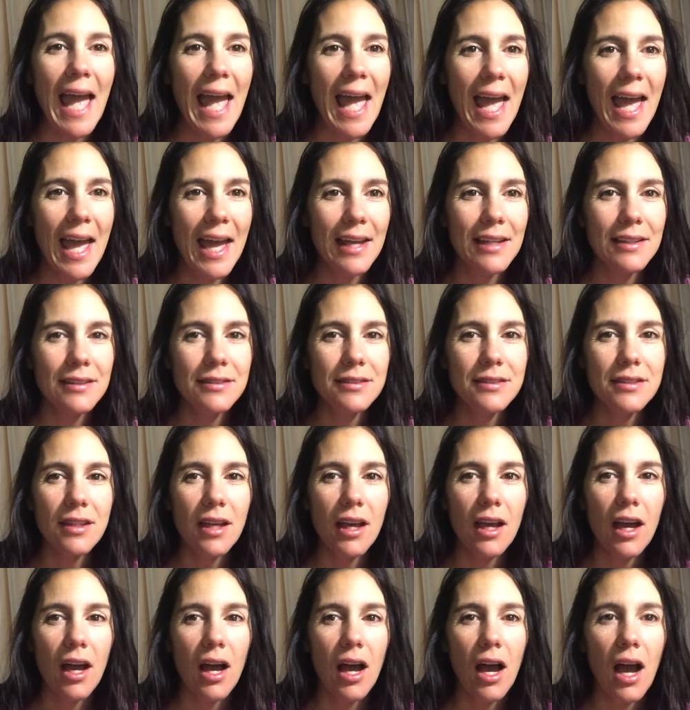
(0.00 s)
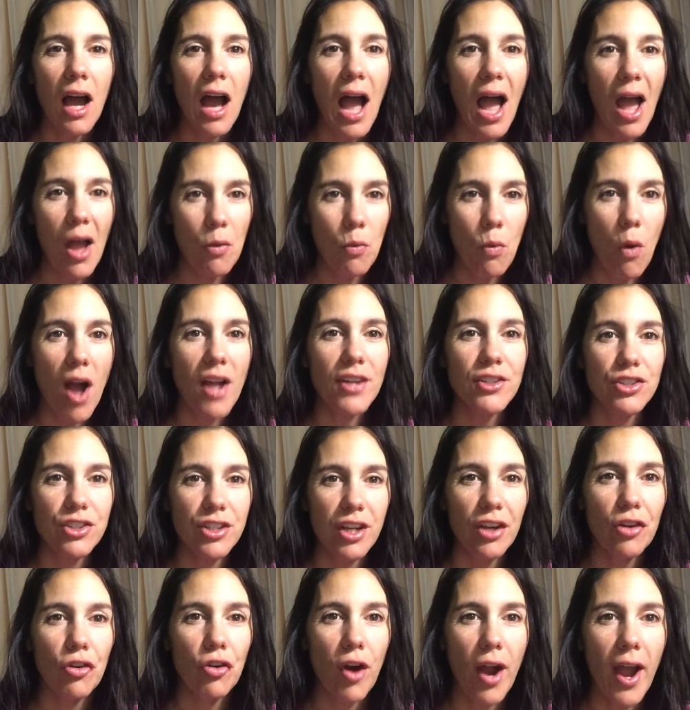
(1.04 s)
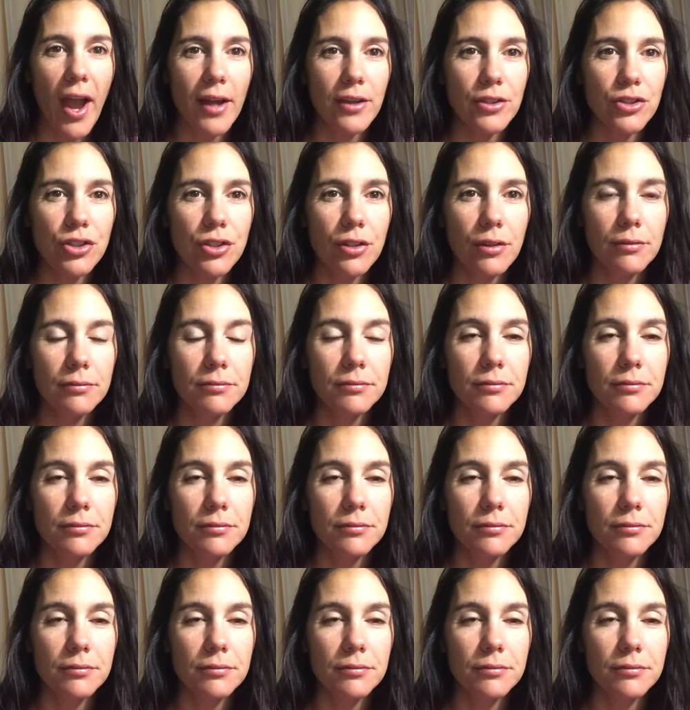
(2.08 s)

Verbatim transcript: and I watched it crash.